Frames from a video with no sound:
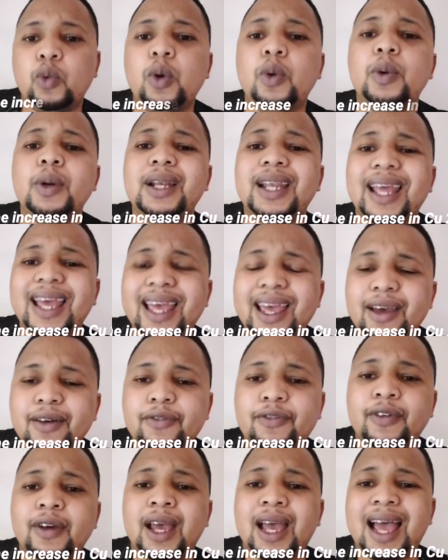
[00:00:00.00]
we will
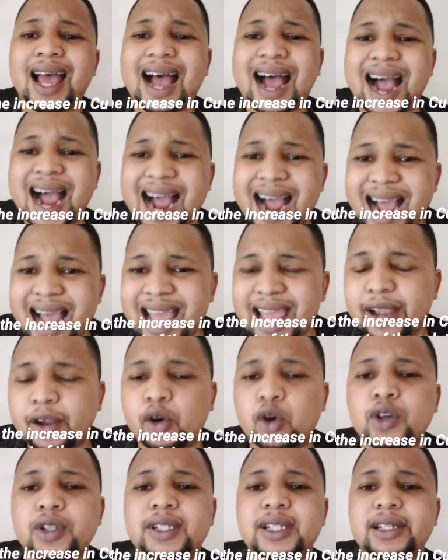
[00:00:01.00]
have
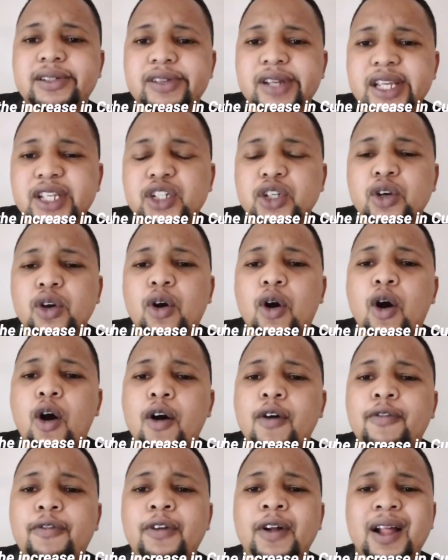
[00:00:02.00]
high concentration
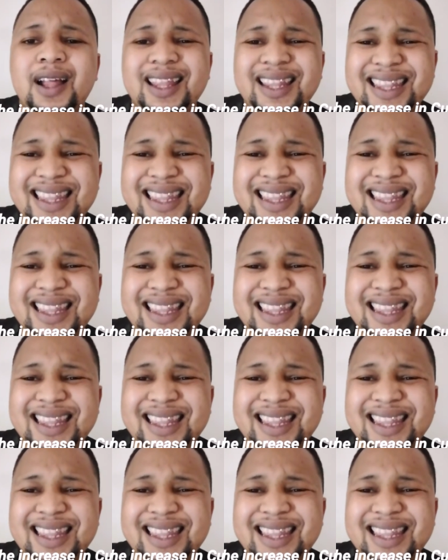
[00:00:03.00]
of